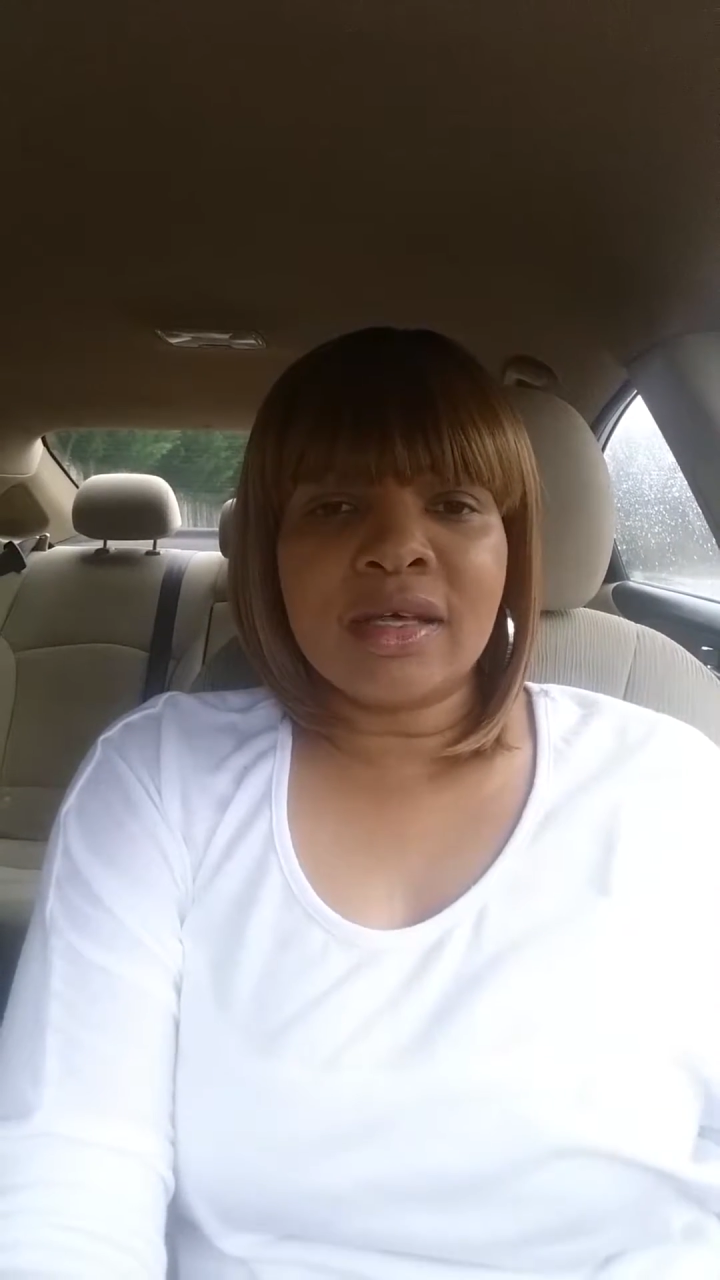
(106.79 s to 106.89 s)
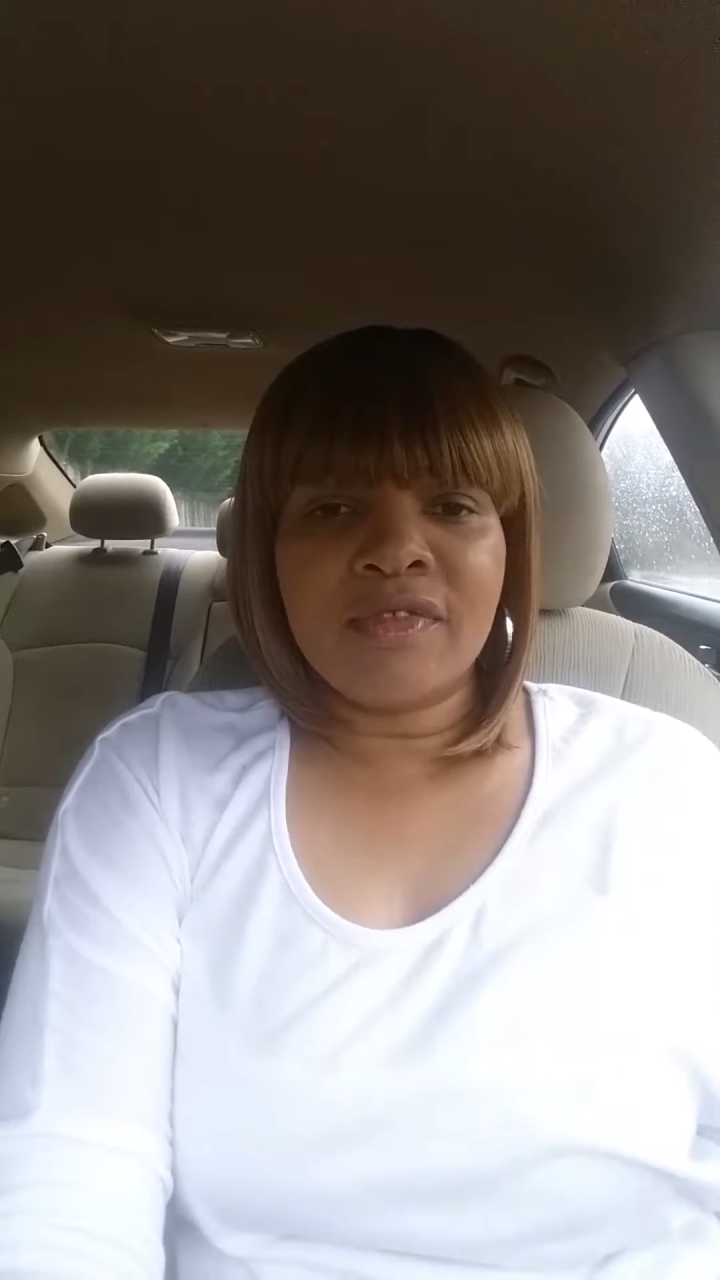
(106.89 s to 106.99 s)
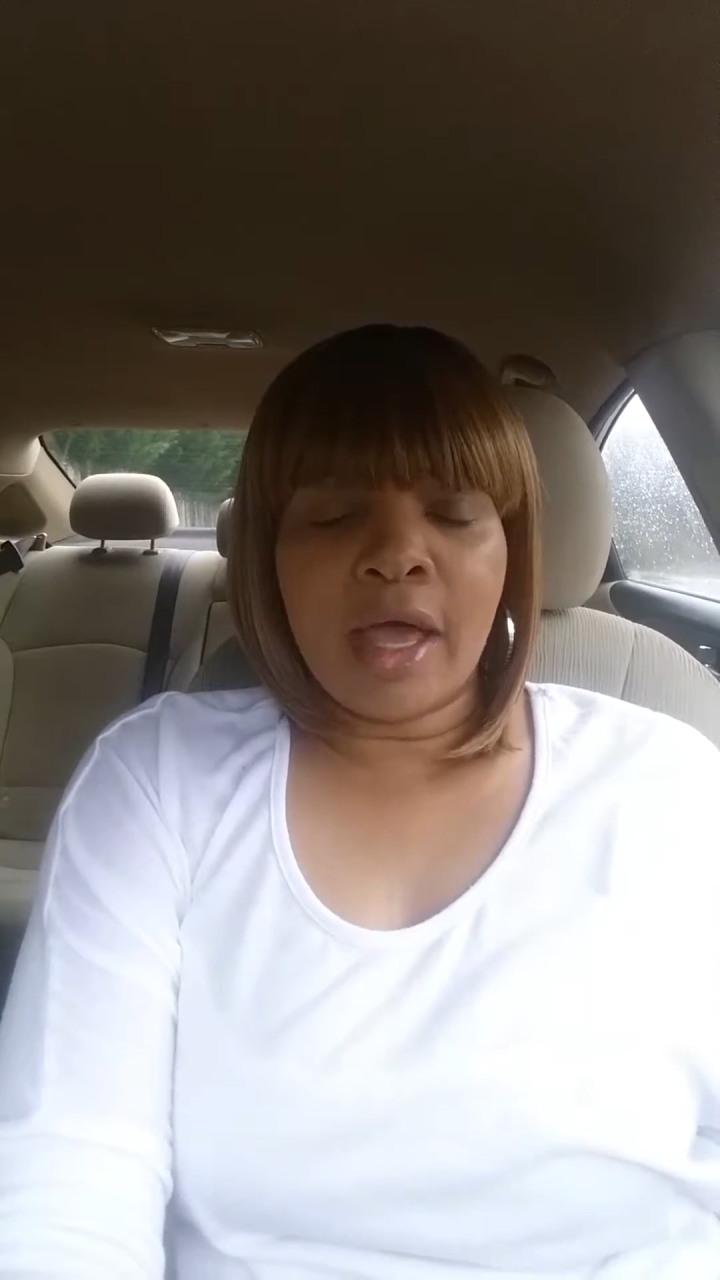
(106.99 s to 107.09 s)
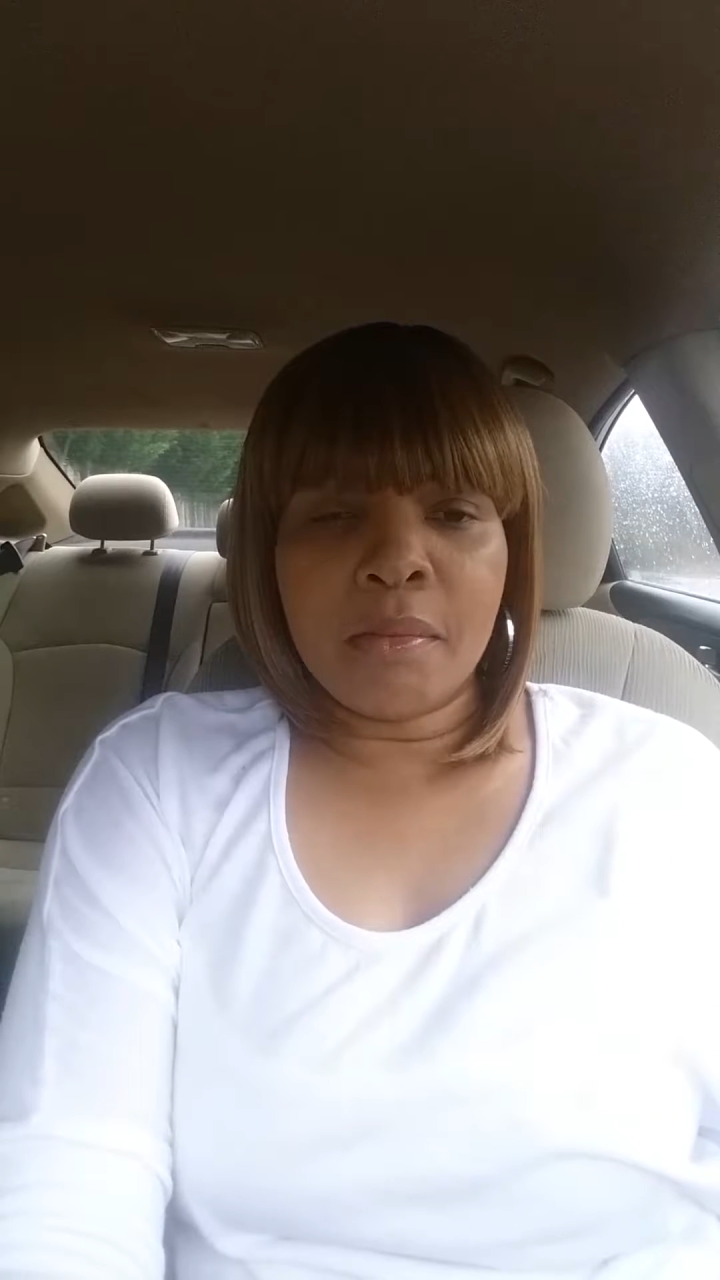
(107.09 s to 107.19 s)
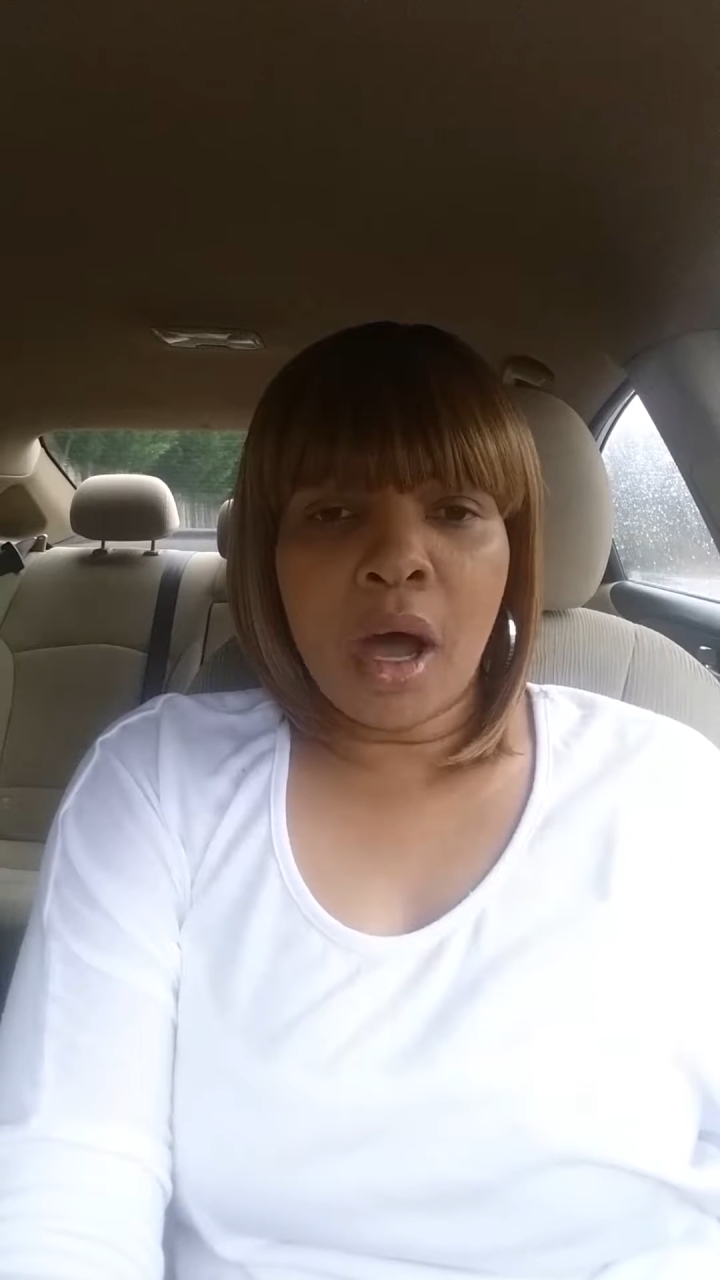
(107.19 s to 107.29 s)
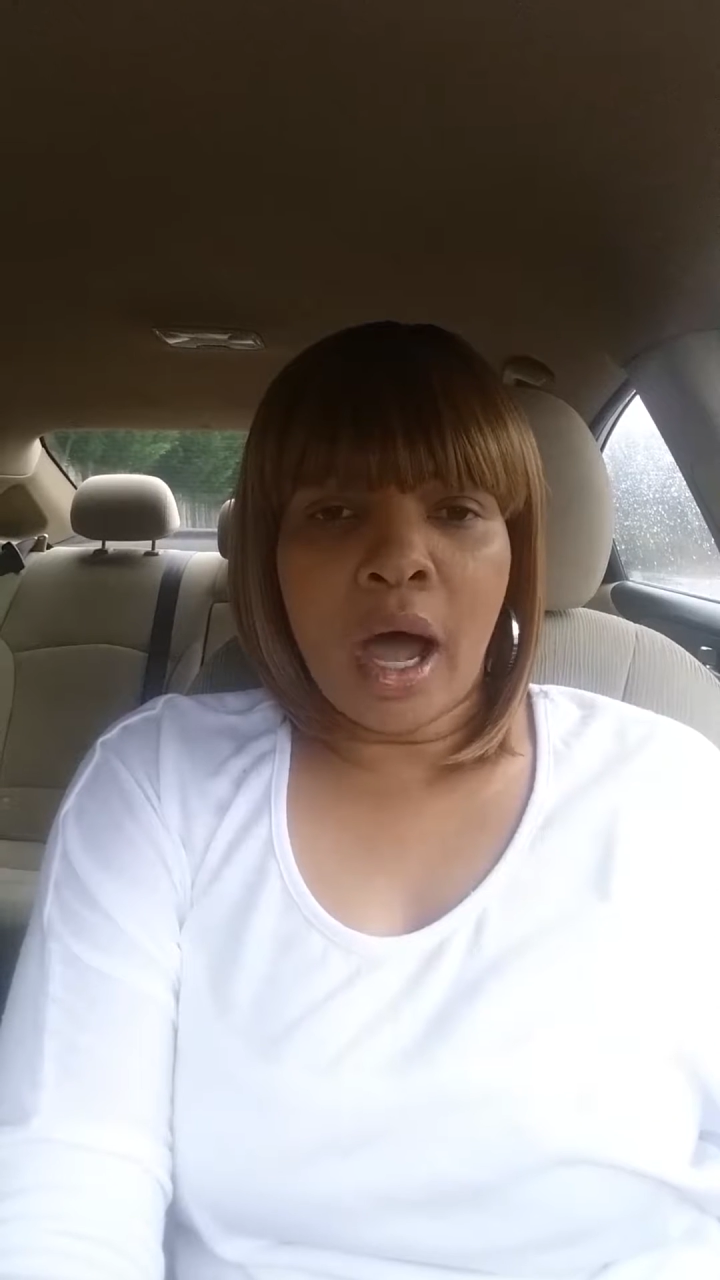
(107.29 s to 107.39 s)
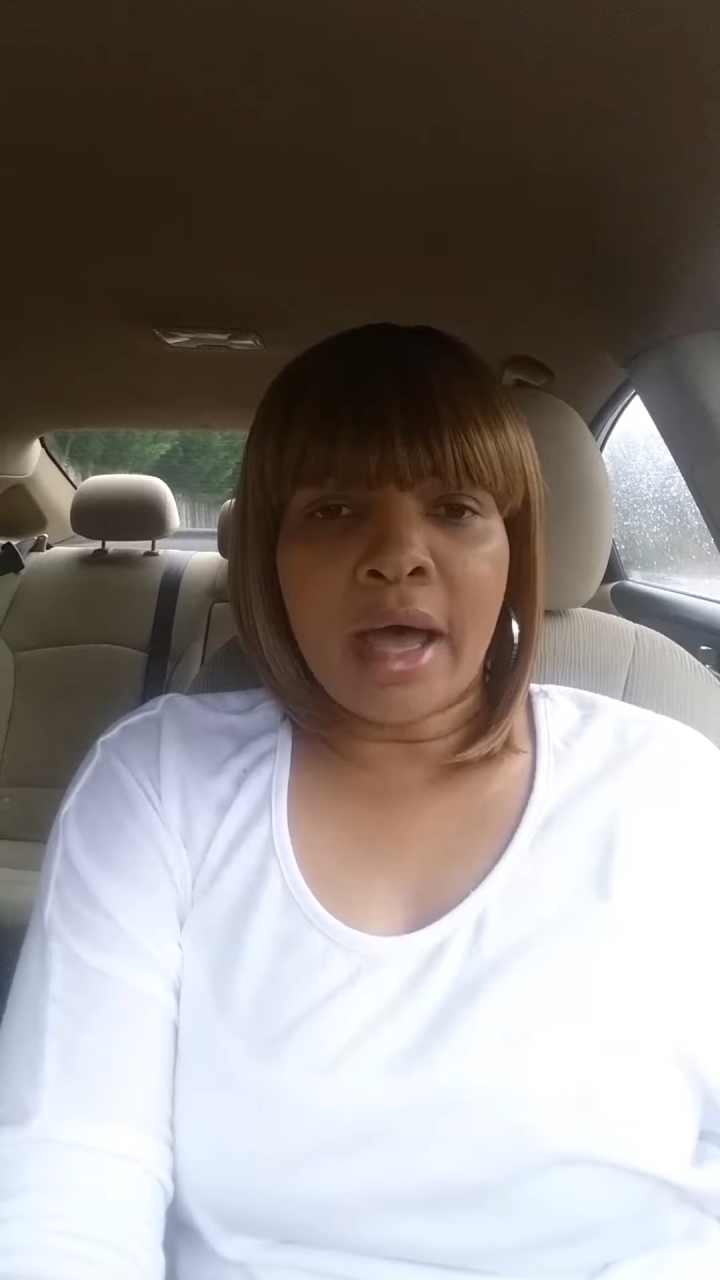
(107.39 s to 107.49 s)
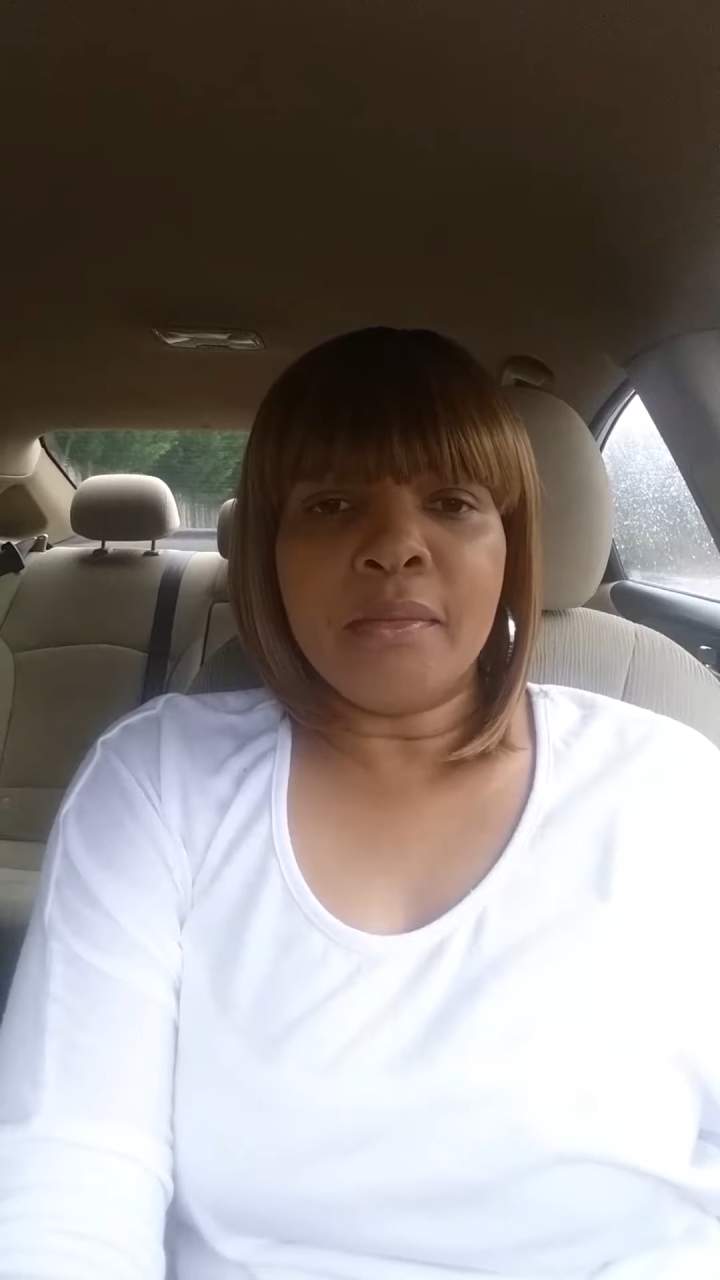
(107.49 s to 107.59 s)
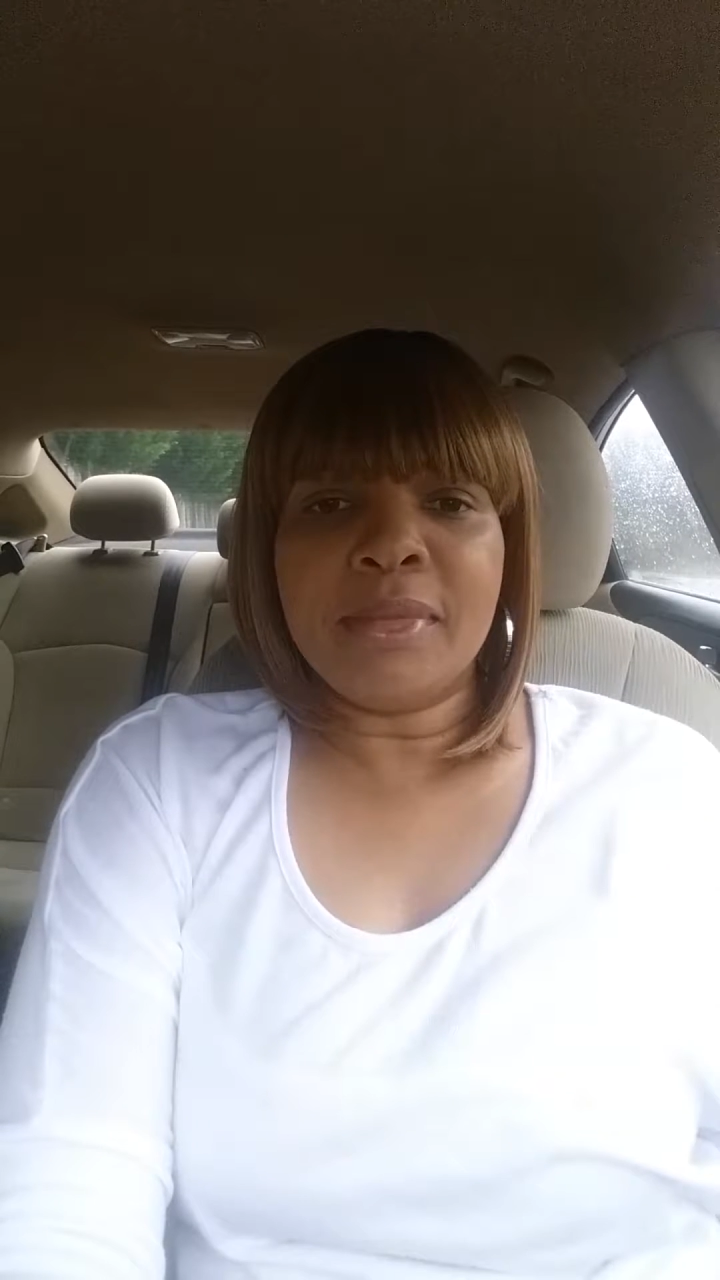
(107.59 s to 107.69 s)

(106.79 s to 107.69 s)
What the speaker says: of that pot